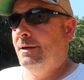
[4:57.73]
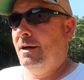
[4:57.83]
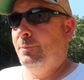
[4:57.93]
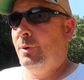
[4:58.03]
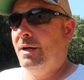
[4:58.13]

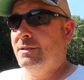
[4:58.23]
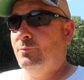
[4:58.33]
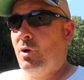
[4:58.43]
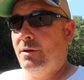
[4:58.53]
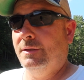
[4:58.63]
I applied
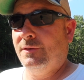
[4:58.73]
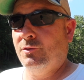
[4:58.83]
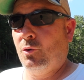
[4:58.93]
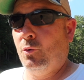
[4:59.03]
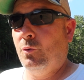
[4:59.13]
some broadleaf
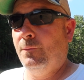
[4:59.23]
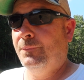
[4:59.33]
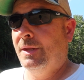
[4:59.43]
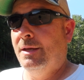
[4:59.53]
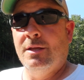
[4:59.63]
control.
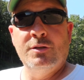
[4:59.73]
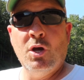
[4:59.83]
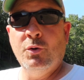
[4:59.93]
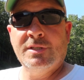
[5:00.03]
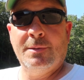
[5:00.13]

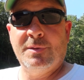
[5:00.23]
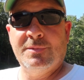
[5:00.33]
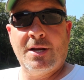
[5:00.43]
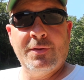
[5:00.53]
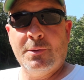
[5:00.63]
No
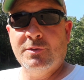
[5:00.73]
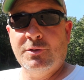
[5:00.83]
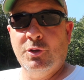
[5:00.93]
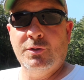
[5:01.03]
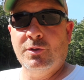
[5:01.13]
symptoms. Everything was
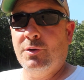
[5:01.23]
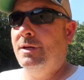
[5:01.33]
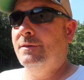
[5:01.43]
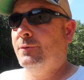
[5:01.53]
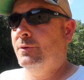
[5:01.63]
good and
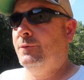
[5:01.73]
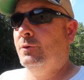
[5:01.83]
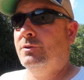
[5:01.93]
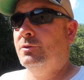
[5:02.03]
green for the first